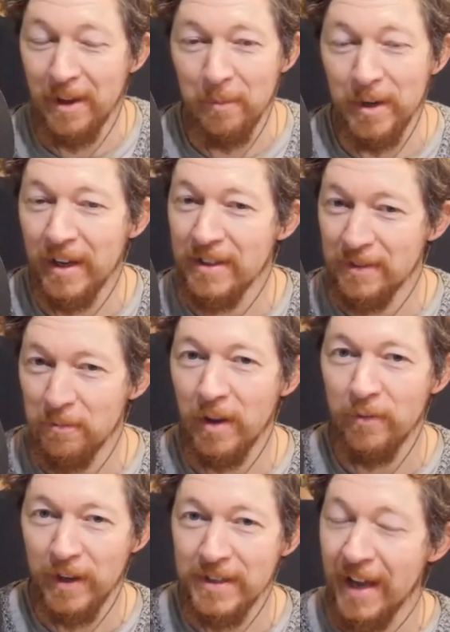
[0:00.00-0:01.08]
I mean, it's
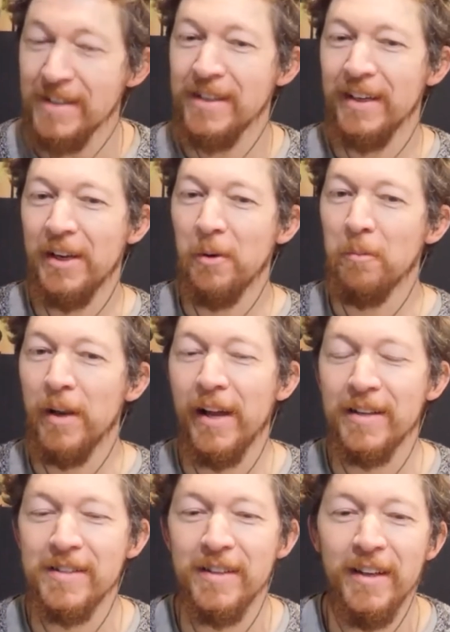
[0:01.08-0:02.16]
fantastically
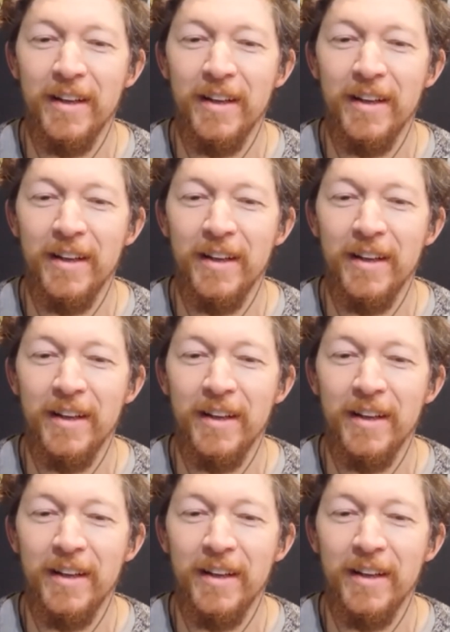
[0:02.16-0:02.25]
complex.